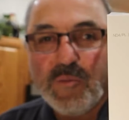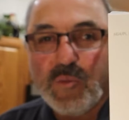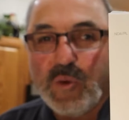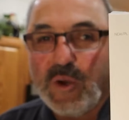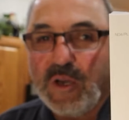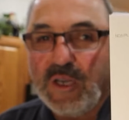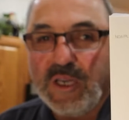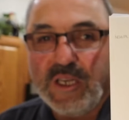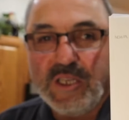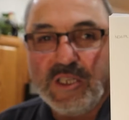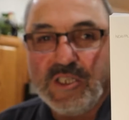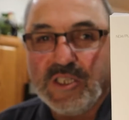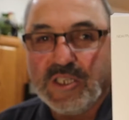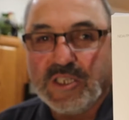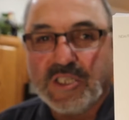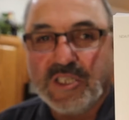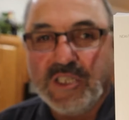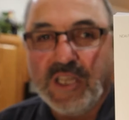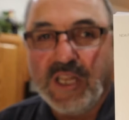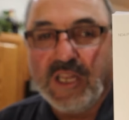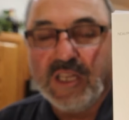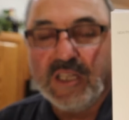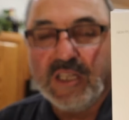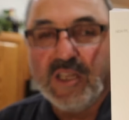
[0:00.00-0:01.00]
Pretty
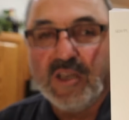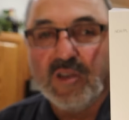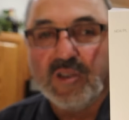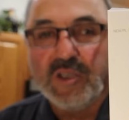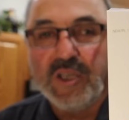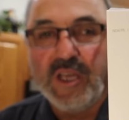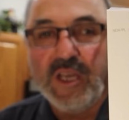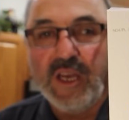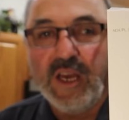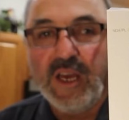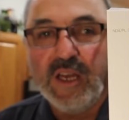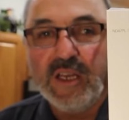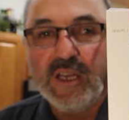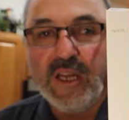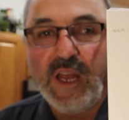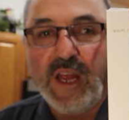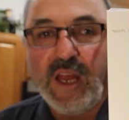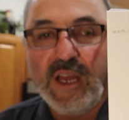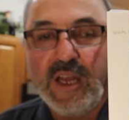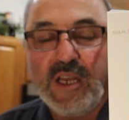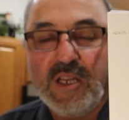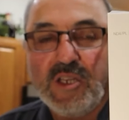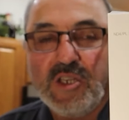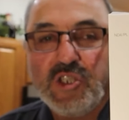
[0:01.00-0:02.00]
just neat little kit,
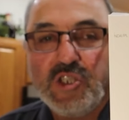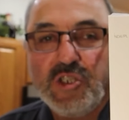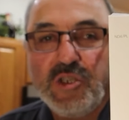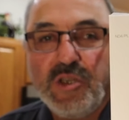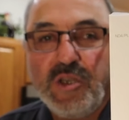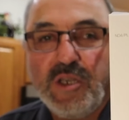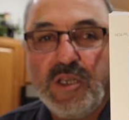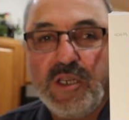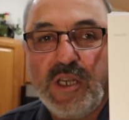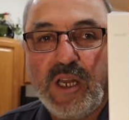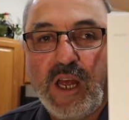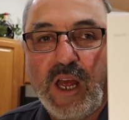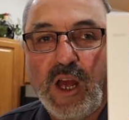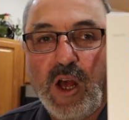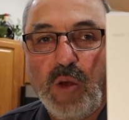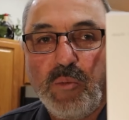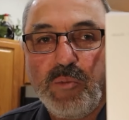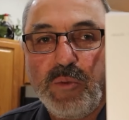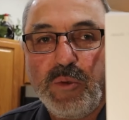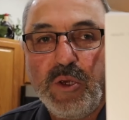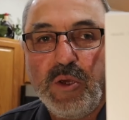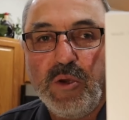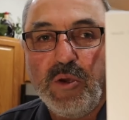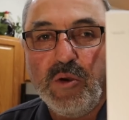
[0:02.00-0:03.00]
and it should
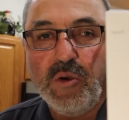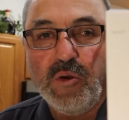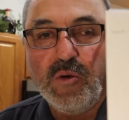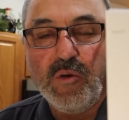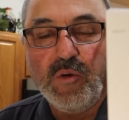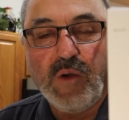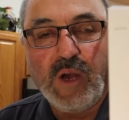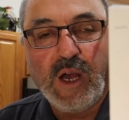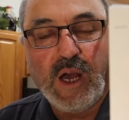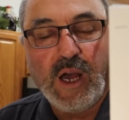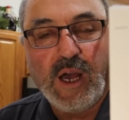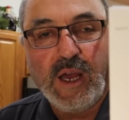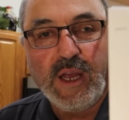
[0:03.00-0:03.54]
help you